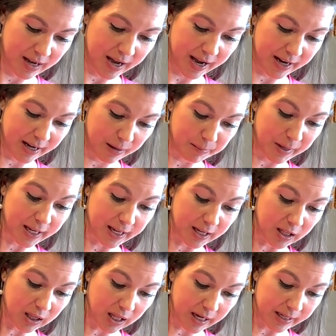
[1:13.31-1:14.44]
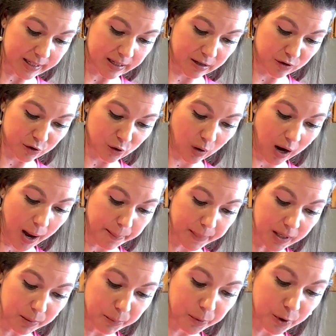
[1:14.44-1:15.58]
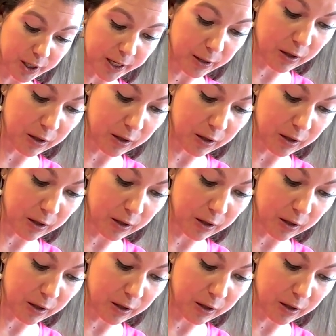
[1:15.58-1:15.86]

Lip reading: And I'm making a lot here, so I'm gonna put in